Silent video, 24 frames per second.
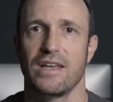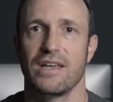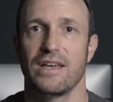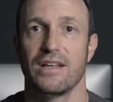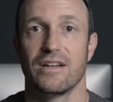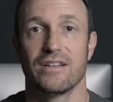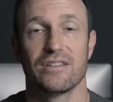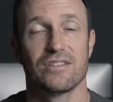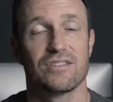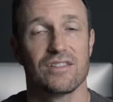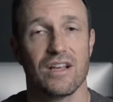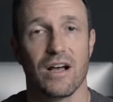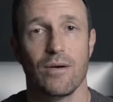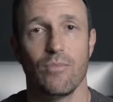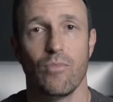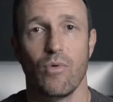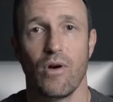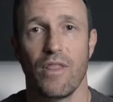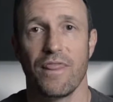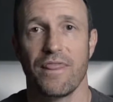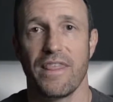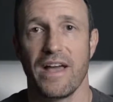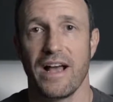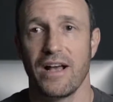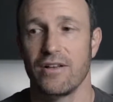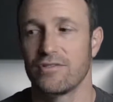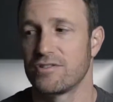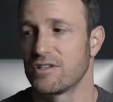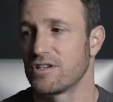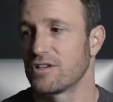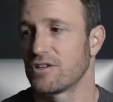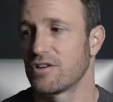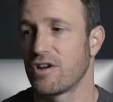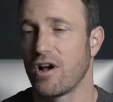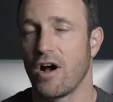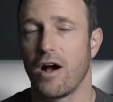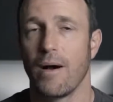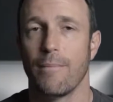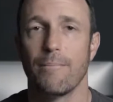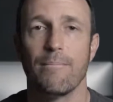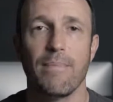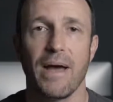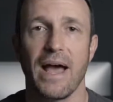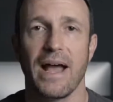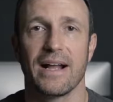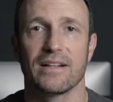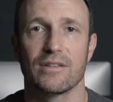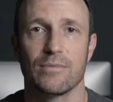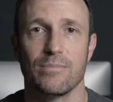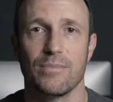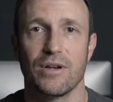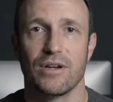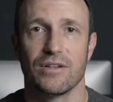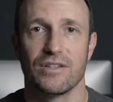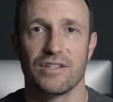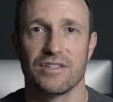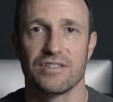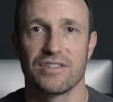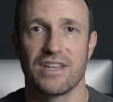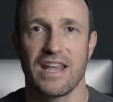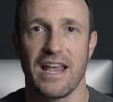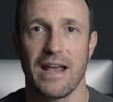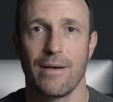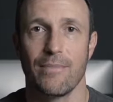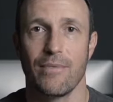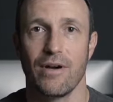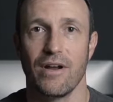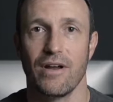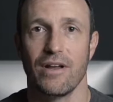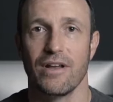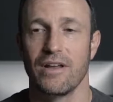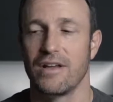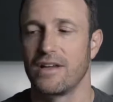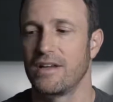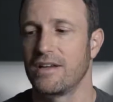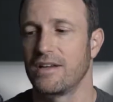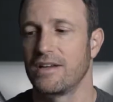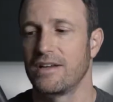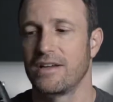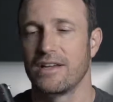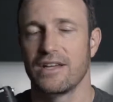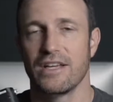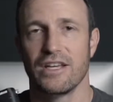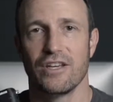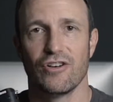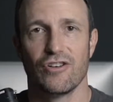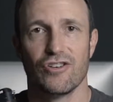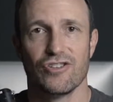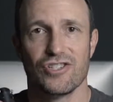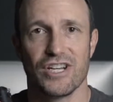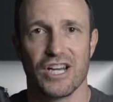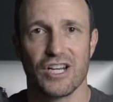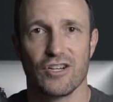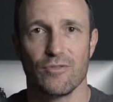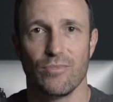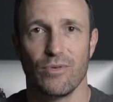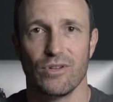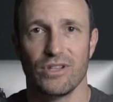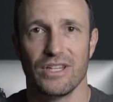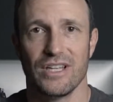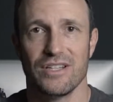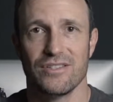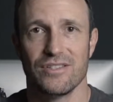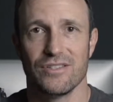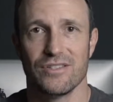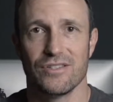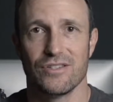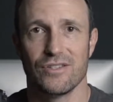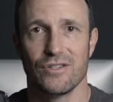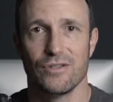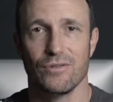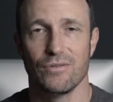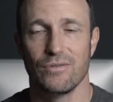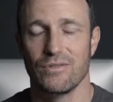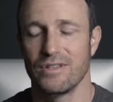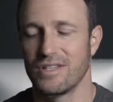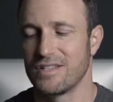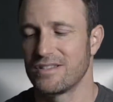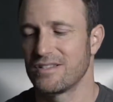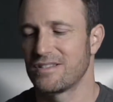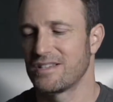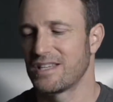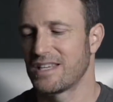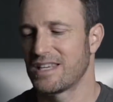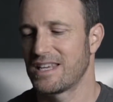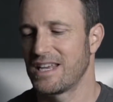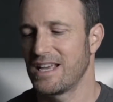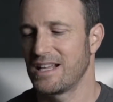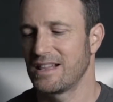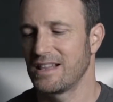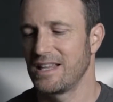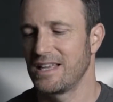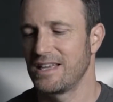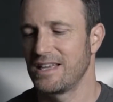in a sub 1000 compact mirrorless camera. Interchangeable lenses too. This is the kit